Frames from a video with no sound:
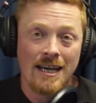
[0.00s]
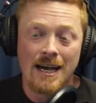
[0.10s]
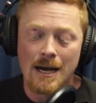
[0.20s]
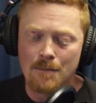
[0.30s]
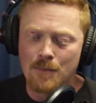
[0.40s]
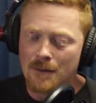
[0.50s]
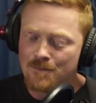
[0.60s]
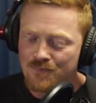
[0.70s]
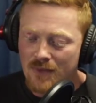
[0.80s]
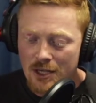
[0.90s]

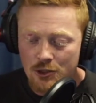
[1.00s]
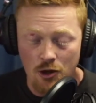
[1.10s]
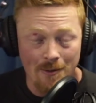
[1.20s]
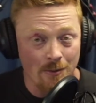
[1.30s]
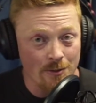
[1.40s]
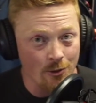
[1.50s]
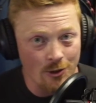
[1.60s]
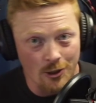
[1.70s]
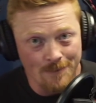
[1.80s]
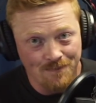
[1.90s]
But Trubin was
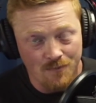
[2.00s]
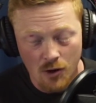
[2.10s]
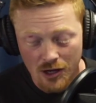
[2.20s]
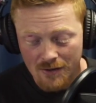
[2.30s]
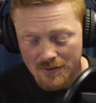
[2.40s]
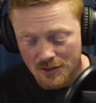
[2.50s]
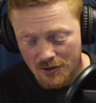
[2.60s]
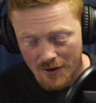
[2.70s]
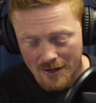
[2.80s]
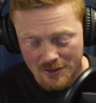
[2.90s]
looking good. We've got to give
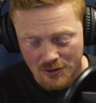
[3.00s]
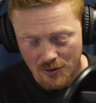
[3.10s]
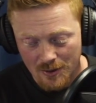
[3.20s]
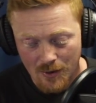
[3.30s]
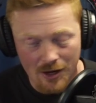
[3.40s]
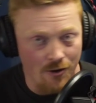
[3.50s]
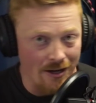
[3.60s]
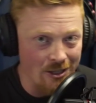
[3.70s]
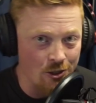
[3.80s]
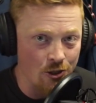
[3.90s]
credit to him where
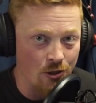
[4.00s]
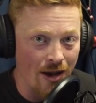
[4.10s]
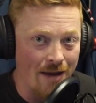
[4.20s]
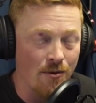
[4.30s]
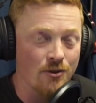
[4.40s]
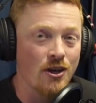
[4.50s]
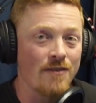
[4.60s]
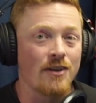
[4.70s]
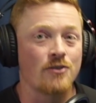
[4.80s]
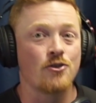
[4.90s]
credit is due. At
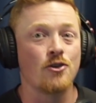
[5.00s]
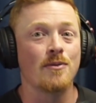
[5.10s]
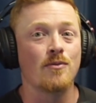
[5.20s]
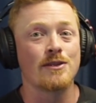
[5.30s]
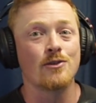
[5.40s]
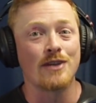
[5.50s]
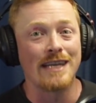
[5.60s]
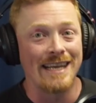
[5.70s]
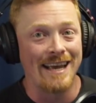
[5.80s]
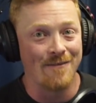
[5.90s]
Moldova, Trubin was
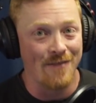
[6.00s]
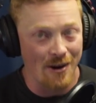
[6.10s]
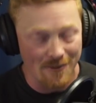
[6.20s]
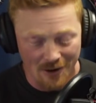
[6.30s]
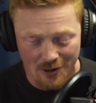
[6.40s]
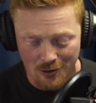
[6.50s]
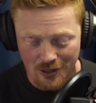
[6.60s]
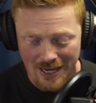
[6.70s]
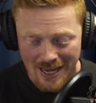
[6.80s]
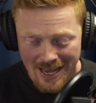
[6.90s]
looking very, very
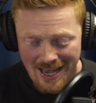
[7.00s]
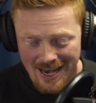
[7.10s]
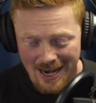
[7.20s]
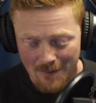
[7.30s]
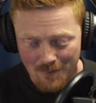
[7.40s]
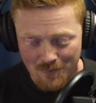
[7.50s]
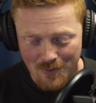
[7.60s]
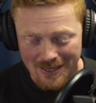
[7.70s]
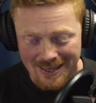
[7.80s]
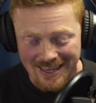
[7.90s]
good.
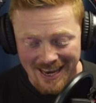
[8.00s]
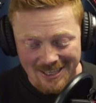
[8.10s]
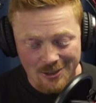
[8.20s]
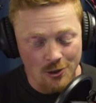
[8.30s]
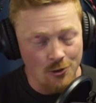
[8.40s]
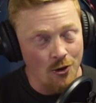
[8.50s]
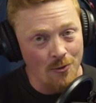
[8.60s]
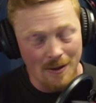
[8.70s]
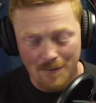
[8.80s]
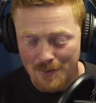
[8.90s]
But thanks to
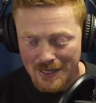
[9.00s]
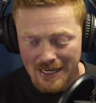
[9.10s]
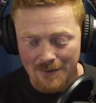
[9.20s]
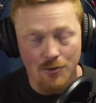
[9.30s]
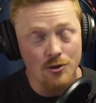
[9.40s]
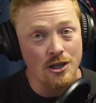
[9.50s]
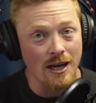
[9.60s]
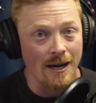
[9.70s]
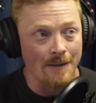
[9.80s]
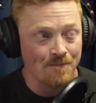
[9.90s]
Trubin beating
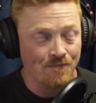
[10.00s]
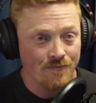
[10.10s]
Pushkar